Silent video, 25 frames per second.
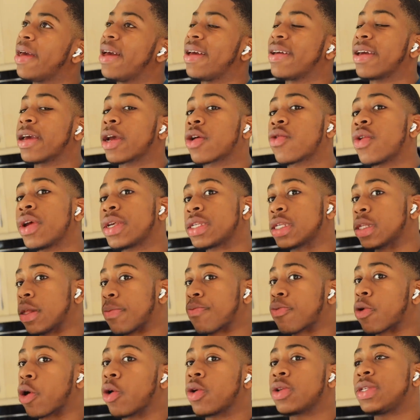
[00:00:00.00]
increasing the
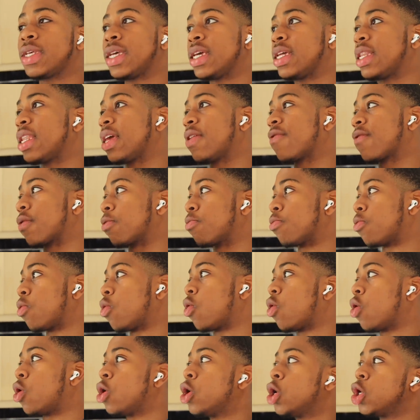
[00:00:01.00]
protein even
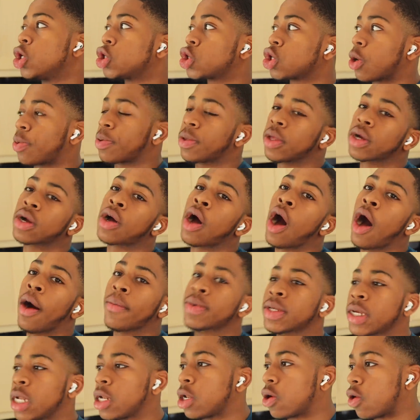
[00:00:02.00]
more, dropping the
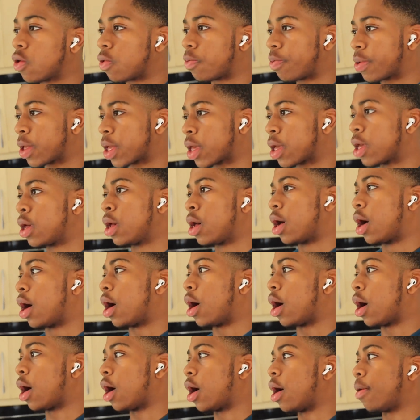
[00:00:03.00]
carbs a little bit,
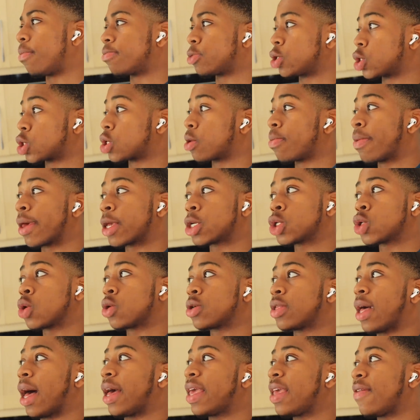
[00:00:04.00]
um, just to make
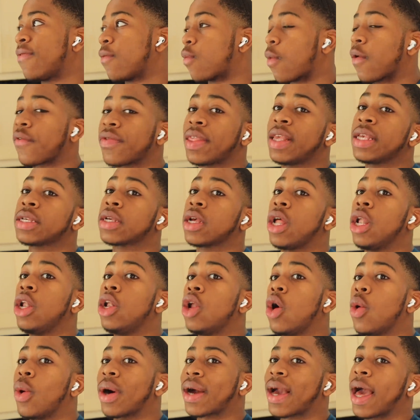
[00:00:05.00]
sure that even with these
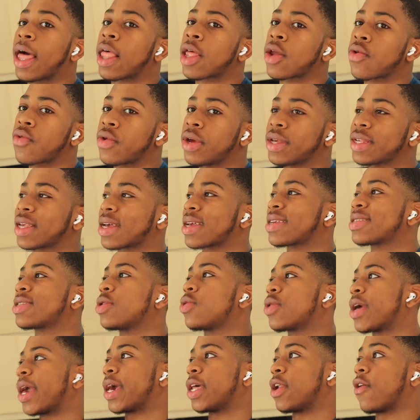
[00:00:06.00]
lower calories, I can
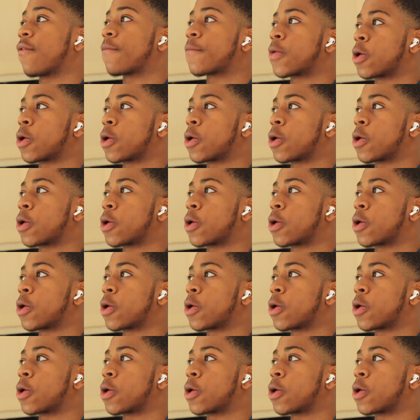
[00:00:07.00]
still get enough